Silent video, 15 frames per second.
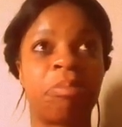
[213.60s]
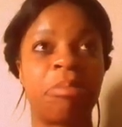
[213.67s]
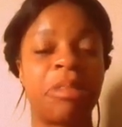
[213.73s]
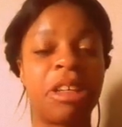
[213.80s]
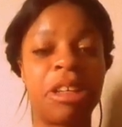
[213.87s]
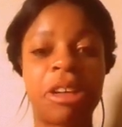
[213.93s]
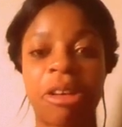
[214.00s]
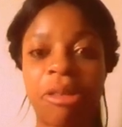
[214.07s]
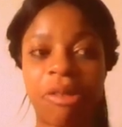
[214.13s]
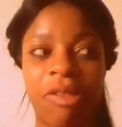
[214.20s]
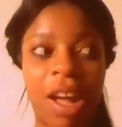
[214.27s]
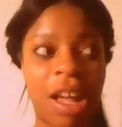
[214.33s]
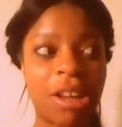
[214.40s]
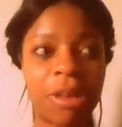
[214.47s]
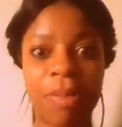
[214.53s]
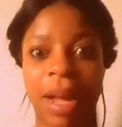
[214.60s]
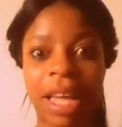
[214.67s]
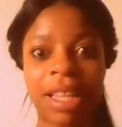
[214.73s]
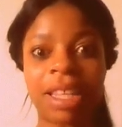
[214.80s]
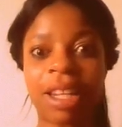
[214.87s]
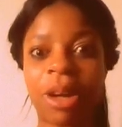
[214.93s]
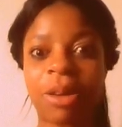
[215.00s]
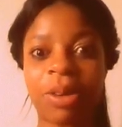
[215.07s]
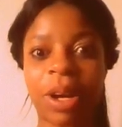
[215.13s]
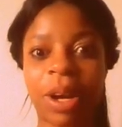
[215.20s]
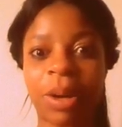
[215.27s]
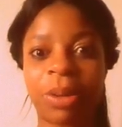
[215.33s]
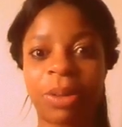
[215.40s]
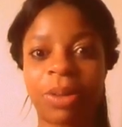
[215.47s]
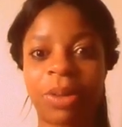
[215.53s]
you don't follow by the
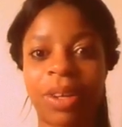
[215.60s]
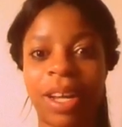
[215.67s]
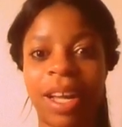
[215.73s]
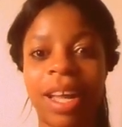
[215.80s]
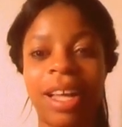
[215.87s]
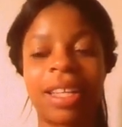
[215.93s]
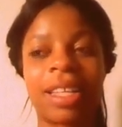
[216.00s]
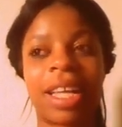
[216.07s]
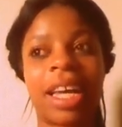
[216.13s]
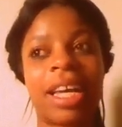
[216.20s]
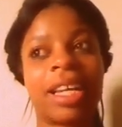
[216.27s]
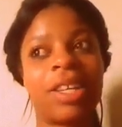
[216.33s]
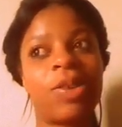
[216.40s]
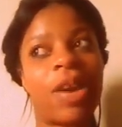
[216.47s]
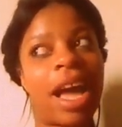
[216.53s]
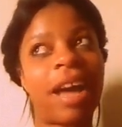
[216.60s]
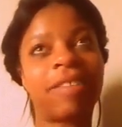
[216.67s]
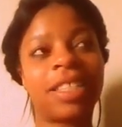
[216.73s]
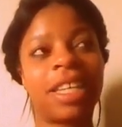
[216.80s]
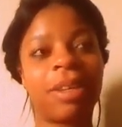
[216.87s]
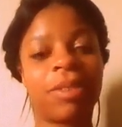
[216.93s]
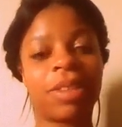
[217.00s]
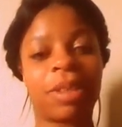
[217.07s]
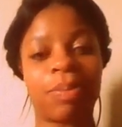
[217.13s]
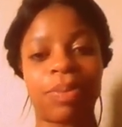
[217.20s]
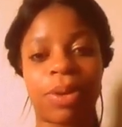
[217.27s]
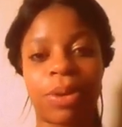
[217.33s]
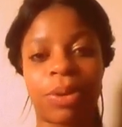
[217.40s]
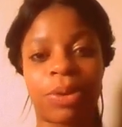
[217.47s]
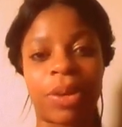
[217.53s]
logo. Like you have to get with the
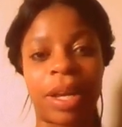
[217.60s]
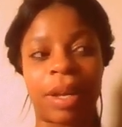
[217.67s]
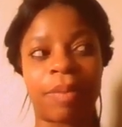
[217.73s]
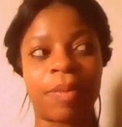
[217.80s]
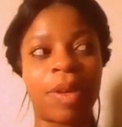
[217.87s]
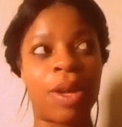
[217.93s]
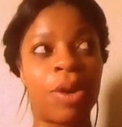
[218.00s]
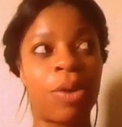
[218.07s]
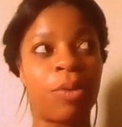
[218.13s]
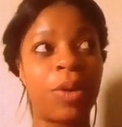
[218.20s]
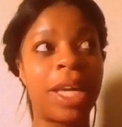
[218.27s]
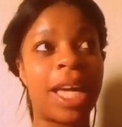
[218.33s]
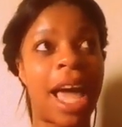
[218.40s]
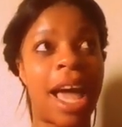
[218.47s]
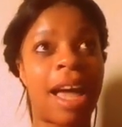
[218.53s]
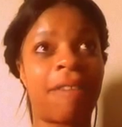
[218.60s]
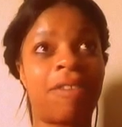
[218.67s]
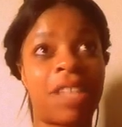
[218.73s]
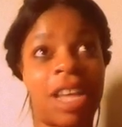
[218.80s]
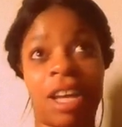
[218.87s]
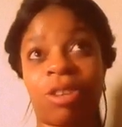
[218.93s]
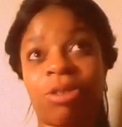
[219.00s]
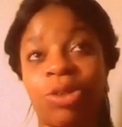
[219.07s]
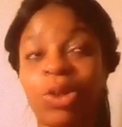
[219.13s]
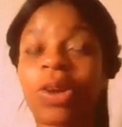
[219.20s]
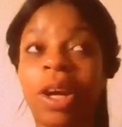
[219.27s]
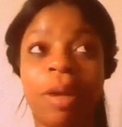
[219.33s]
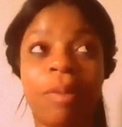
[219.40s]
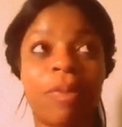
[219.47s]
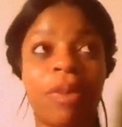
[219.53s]
program. We have Donald
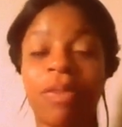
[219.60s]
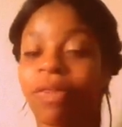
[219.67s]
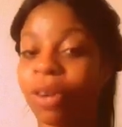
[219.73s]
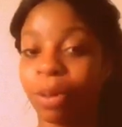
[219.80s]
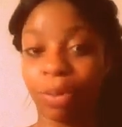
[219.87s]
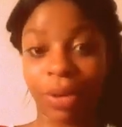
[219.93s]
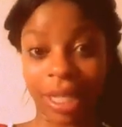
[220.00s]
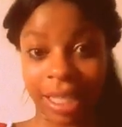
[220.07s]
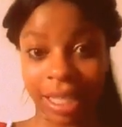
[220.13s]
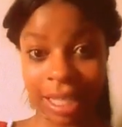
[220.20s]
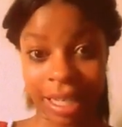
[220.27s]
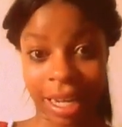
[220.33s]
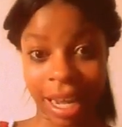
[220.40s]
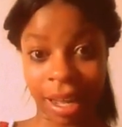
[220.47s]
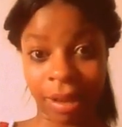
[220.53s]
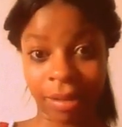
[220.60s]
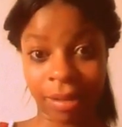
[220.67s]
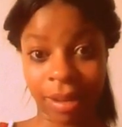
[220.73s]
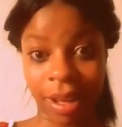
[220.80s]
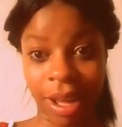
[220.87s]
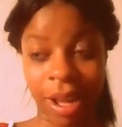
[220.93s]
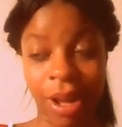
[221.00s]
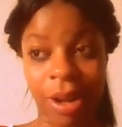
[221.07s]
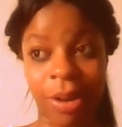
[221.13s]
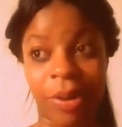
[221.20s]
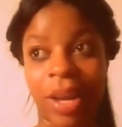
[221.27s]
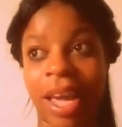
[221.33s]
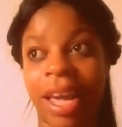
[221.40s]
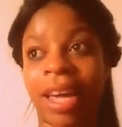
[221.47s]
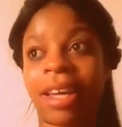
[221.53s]
Trump for a president now.
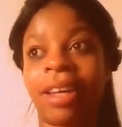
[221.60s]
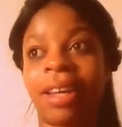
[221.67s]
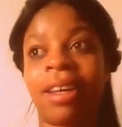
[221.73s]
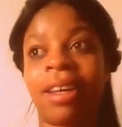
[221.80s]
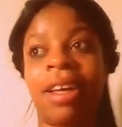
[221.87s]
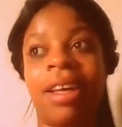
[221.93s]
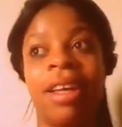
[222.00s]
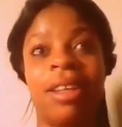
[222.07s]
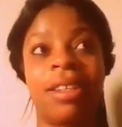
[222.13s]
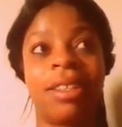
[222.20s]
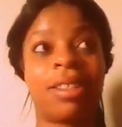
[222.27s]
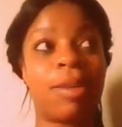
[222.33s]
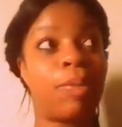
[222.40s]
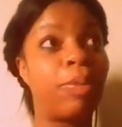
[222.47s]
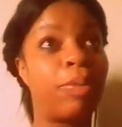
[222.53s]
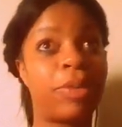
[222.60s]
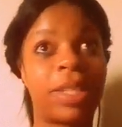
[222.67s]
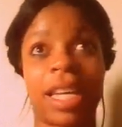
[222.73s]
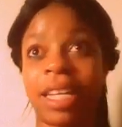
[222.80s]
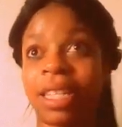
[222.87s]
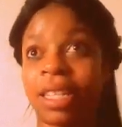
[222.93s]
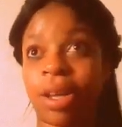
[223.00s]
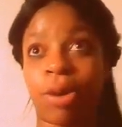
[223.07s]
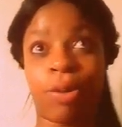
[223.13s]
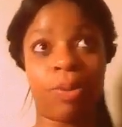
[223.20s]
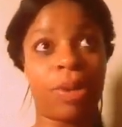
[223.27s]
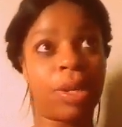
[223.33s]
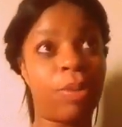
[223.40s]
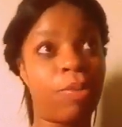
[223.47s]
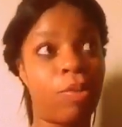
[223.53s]
Okay. Some people say he's
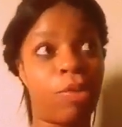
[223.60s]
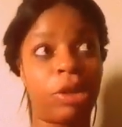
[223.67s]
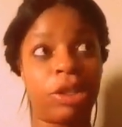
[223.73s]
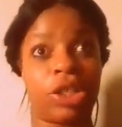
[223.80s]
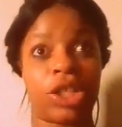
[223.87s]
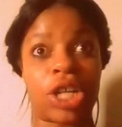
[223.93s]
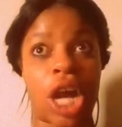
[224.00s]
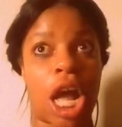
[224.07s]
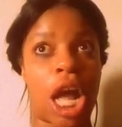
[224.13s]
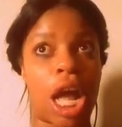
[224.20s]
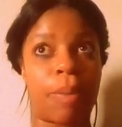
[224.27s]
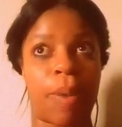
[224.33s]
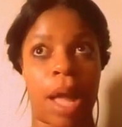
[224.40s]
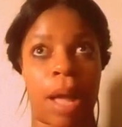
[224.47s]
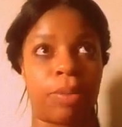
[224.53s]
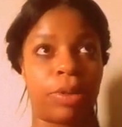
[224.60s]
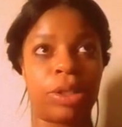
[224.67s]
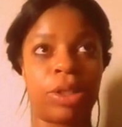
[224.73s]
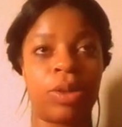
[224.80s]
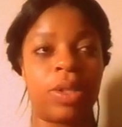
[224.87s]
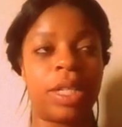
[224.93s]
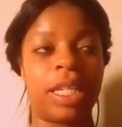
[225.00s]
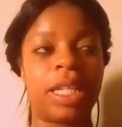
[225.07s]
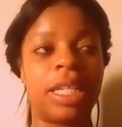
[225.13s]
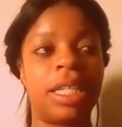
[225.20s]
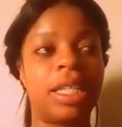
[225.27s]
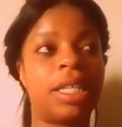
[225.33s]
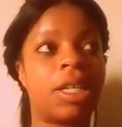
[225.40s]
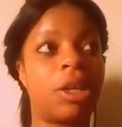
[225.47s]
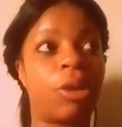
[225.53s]
opening more job
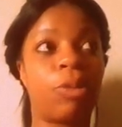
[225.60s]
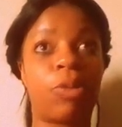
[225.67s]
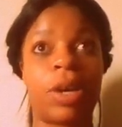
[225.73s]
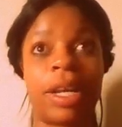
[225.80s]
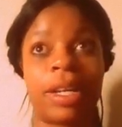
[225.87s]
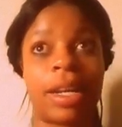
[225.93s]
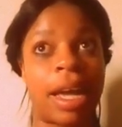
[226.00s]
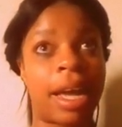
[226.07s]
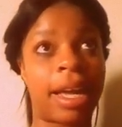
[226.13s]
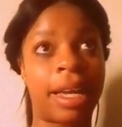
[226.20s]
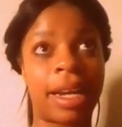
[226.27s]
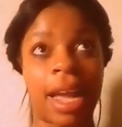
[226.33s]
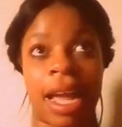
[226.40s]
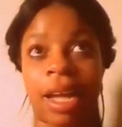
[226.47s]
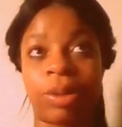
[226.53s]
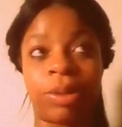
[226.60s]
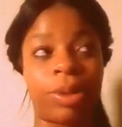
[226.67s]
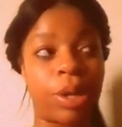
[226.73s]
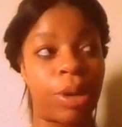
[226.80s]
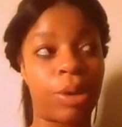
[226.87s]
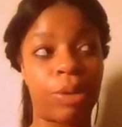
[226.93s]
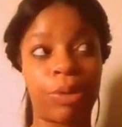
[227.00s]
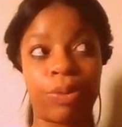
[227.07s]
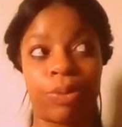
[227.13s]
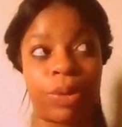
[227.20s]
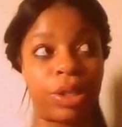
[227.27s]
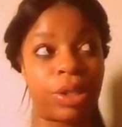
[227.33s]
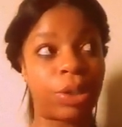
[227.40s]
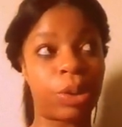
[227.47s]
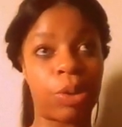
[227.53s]
opportunities or whatnot. I don't know
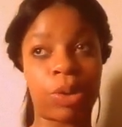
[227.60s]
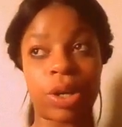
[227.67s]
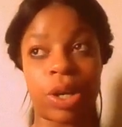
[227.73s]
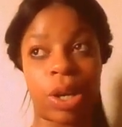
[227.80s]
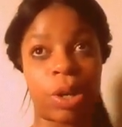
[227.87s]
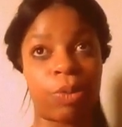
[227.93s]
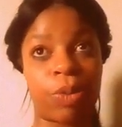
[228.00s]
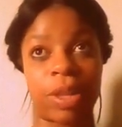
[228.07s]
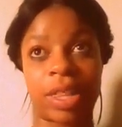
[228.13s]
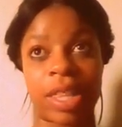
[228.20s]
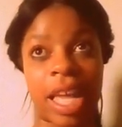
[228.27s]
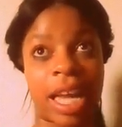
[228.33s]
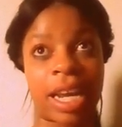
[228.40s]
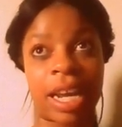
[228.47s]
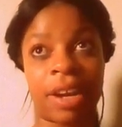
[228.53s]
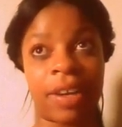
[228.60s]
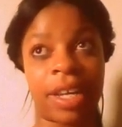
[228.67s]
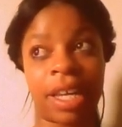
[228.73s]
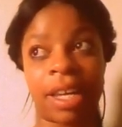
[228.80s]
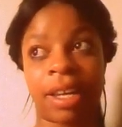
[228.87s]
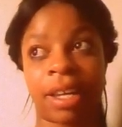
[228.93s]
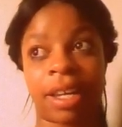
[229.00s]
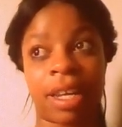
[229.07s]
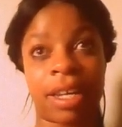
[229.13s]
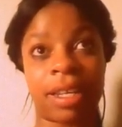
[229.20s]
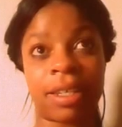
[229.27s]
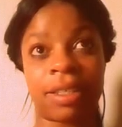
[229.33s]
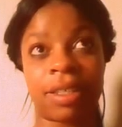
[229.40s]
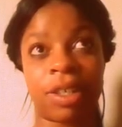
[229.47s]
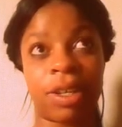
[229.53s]
what's going on with that area
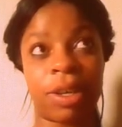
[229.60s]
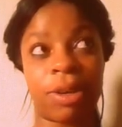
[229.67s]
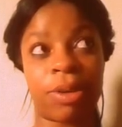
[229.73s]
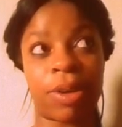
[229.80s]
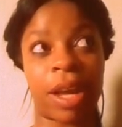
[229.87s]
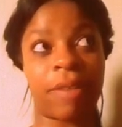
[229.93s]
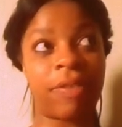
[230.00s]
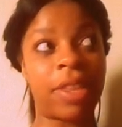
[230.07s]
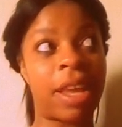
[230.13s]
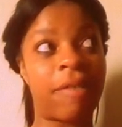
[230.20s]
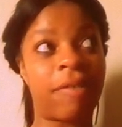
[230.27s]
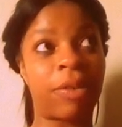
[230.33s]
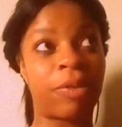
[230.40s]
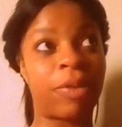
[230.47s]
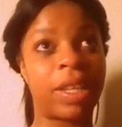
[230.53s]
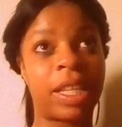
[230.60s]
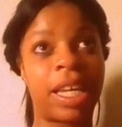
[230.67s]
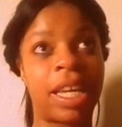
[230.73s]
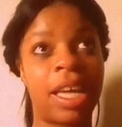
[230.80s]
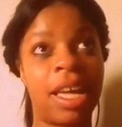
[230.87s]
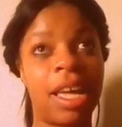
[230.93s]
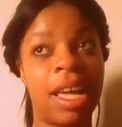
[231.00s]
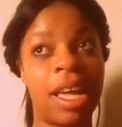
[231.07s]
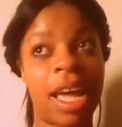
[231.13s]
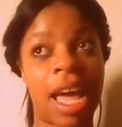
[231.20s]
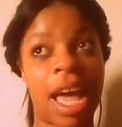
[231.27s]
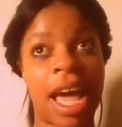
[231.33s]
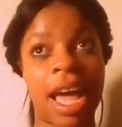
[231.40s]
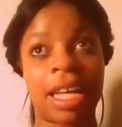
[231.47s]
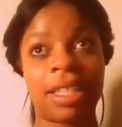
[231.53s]
because, I've never really
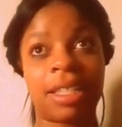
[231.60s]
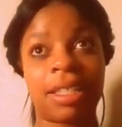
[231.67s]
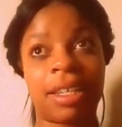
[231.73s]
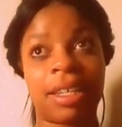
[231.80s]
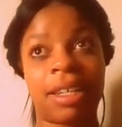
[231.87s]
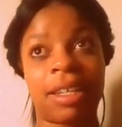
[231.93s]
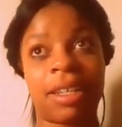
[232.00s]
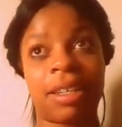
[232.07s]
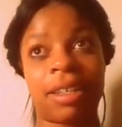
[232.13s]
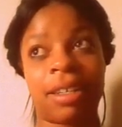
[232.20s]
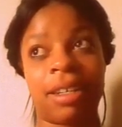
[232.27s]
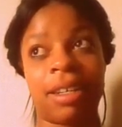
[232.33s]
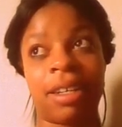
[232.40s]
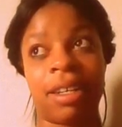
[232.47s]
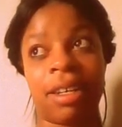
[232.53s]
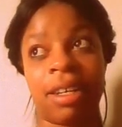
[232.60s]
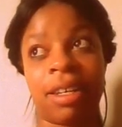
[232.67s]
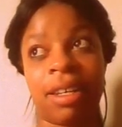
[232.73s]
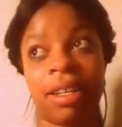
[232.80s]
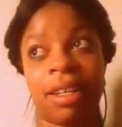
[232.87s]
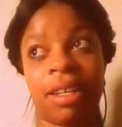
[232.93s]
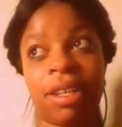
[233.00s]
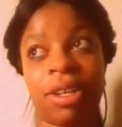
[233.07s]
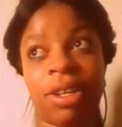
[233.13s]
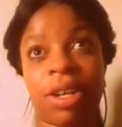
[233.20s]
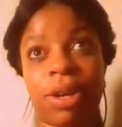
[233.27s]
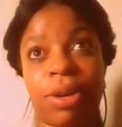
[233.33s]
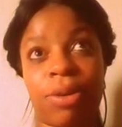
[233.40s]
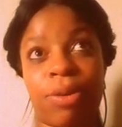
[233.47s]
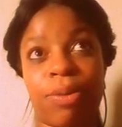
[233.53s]
had to, you
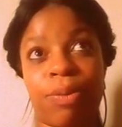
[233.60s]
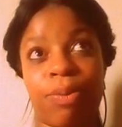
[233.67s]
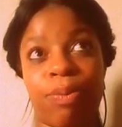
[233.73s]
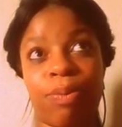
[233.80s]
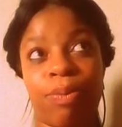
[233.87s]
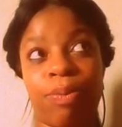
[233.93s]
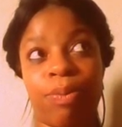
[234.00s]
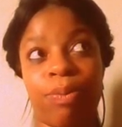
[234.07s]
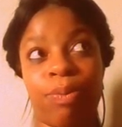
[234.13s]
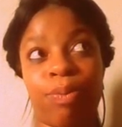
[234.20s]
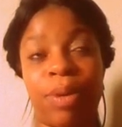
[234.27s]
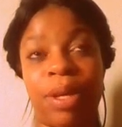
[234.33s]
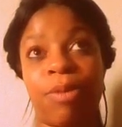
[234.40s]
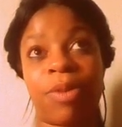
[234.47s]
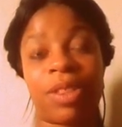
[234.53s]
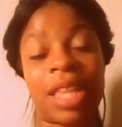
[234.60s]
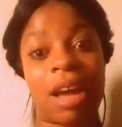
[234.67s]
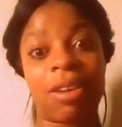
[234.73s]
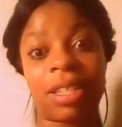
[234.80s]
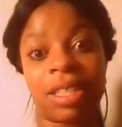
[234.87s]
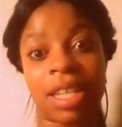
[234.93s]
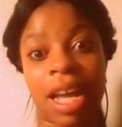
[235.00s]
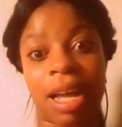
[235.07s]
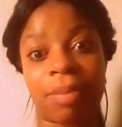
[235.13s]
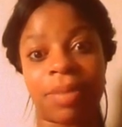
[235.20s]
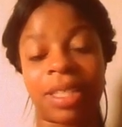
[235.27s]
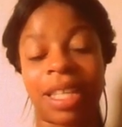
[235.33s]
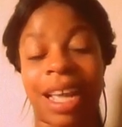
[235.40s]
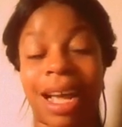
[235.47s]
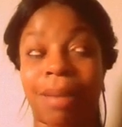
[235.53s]
know, be without a job
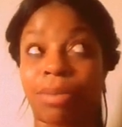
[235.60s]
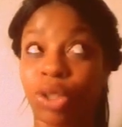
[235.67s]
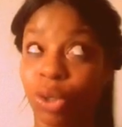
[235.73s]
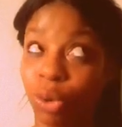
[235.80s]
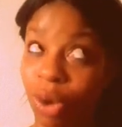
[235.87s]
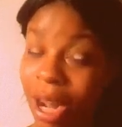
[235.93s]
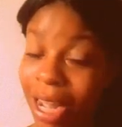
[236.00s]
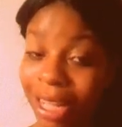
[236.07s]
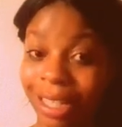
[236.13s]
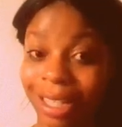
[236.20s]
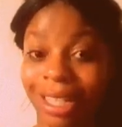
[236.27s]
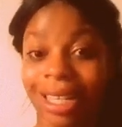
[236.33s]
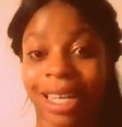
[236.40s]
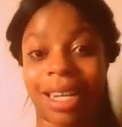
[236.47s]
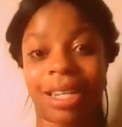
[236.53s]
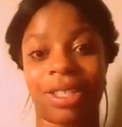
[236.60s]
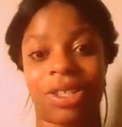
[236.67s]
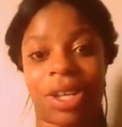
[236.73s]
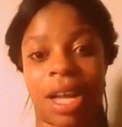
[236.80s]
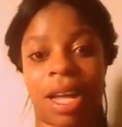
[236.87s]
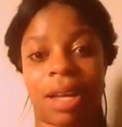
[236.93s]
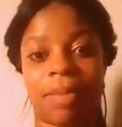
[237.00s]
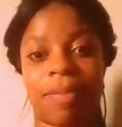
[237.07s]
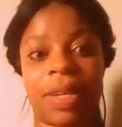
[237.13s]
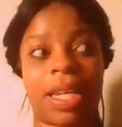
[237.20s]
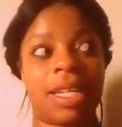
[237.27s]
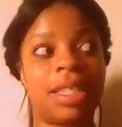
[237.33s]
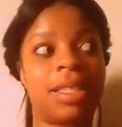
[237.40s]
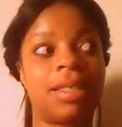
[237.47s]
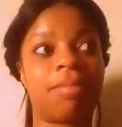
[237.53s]
and say I'm trying to get a job because